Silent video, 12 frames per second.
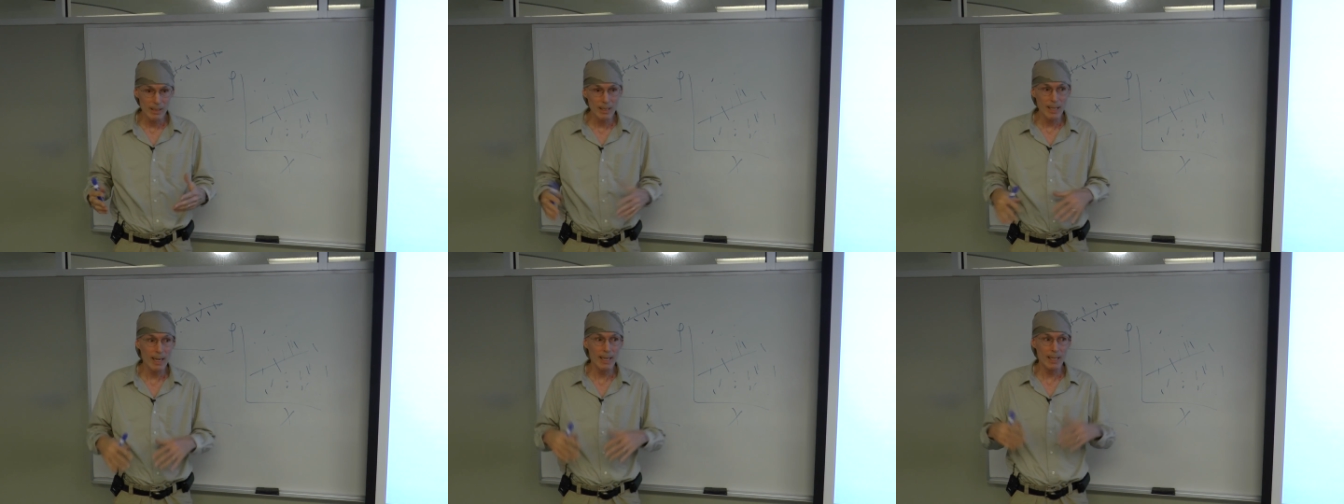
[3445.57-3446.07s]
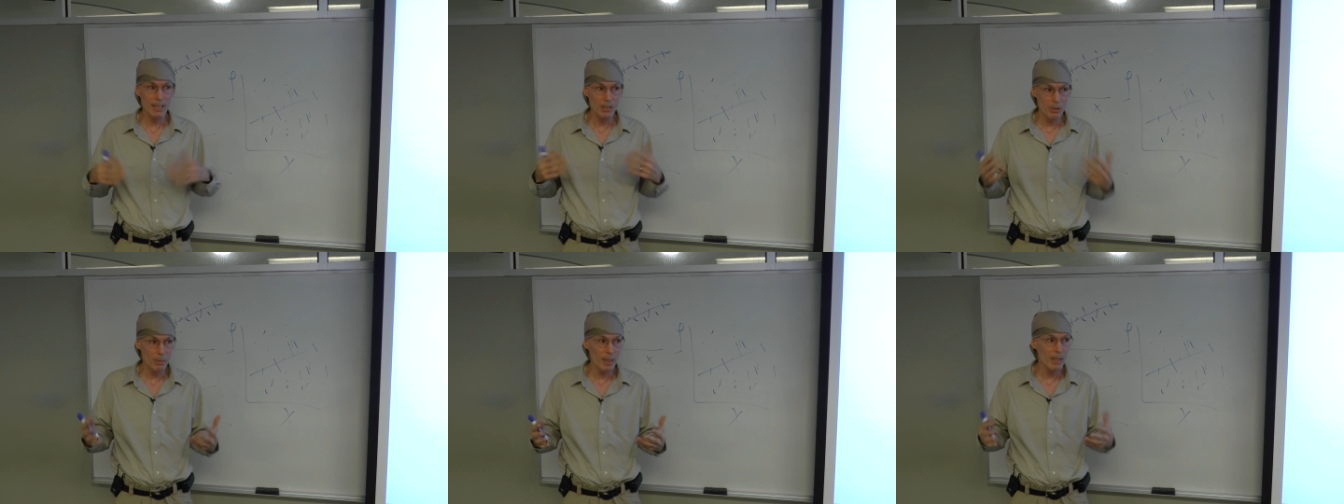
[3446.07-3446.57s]
and I can
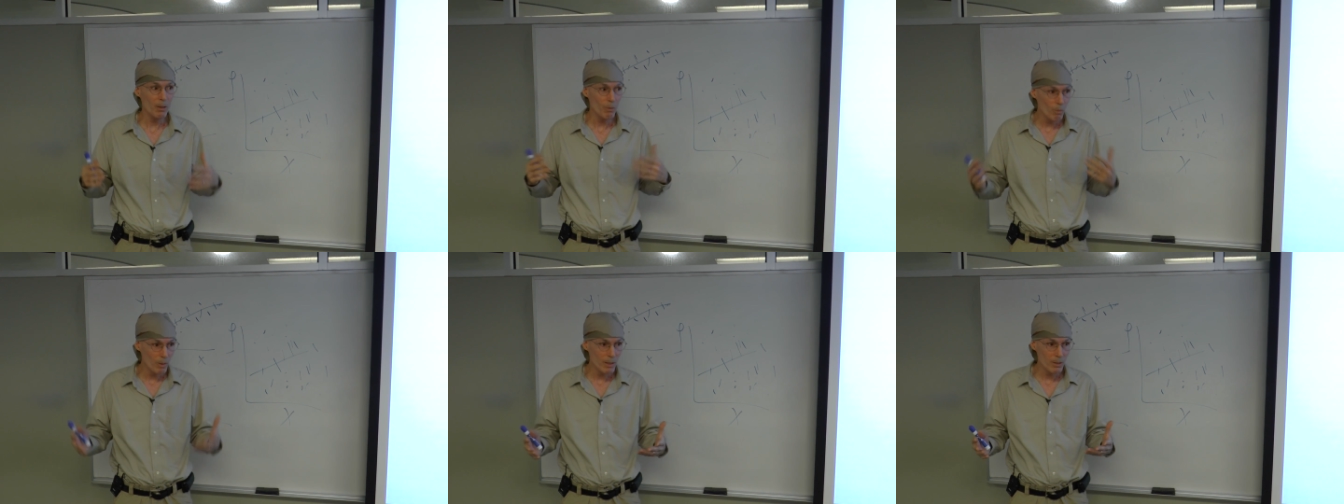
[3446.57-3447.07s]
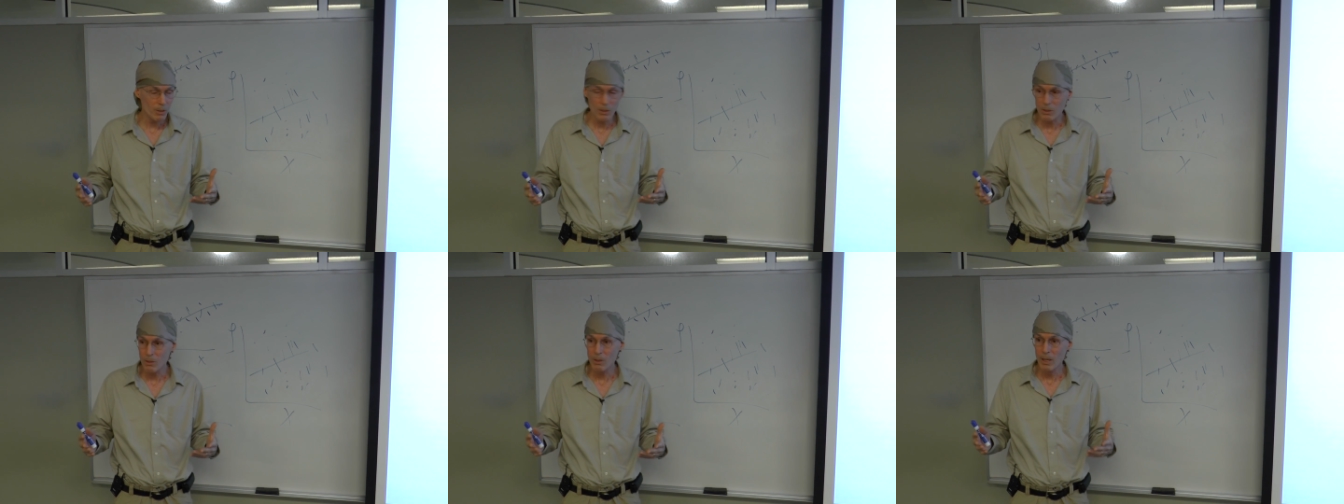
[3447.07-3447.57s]
explain it once to
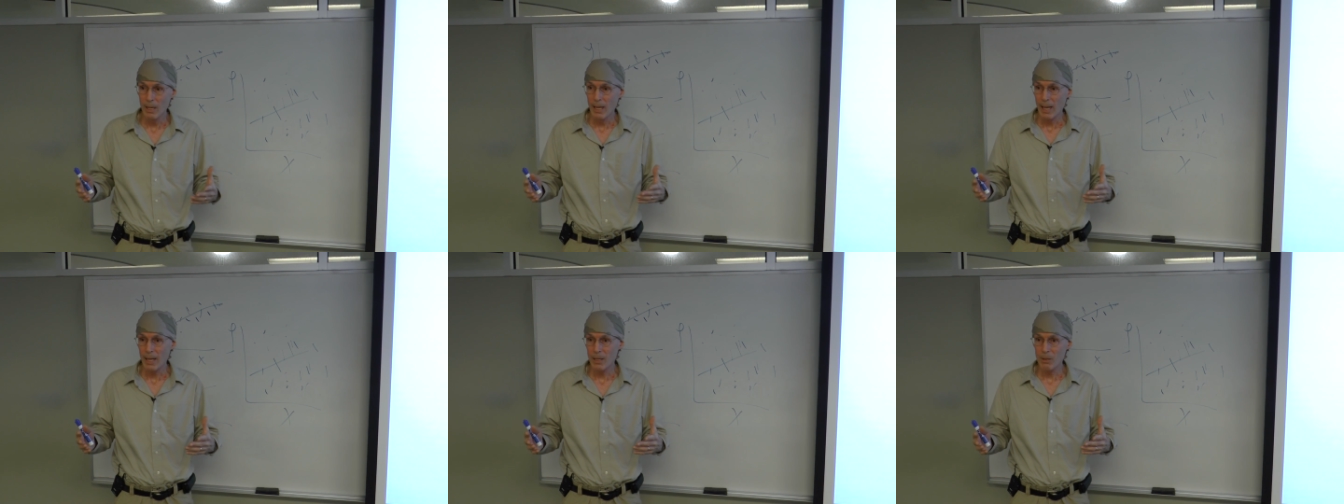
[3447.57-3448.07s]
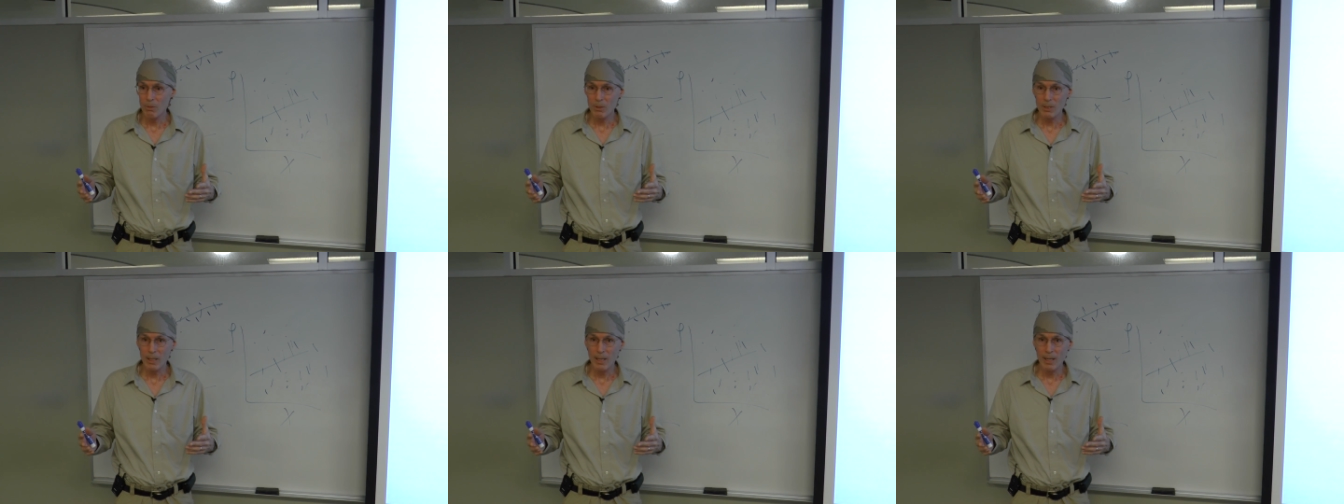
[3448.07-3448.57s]
you and you will
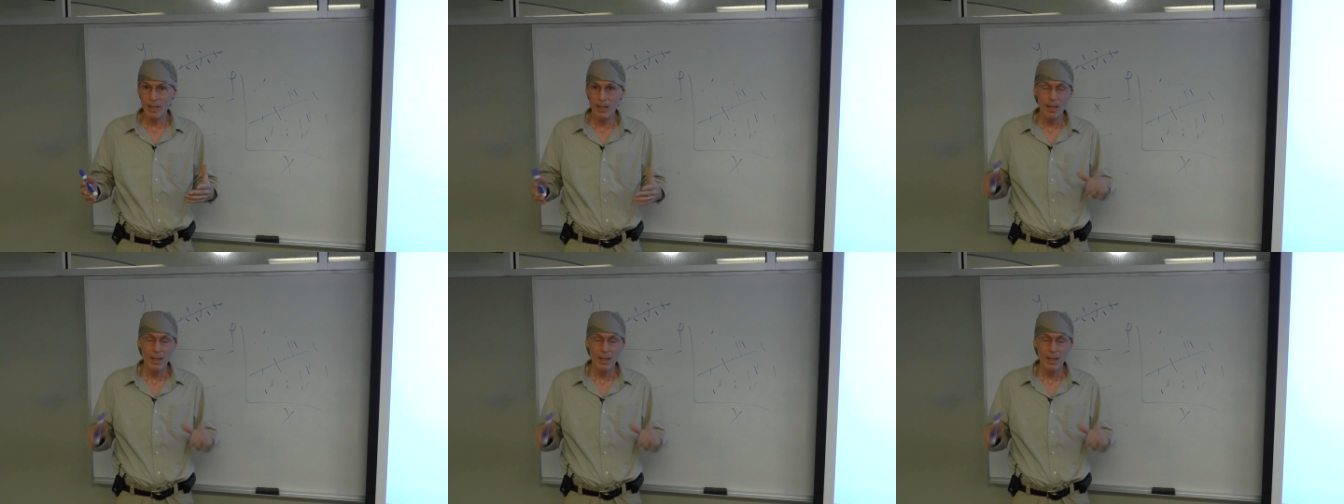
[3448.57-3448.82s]
say,